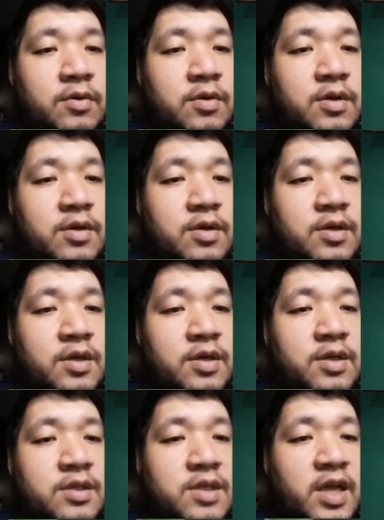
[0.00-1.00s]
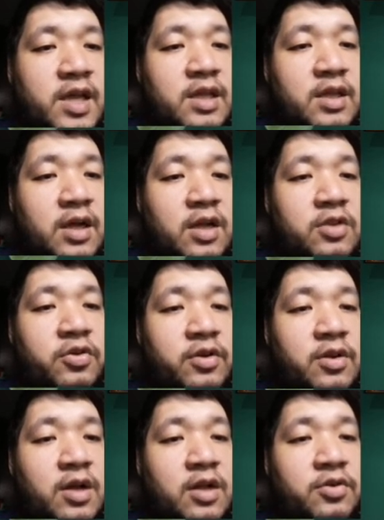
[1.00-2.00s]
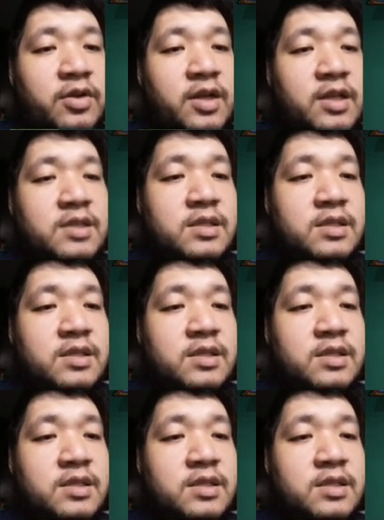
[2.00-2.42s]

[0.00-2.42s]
Because the alternate is...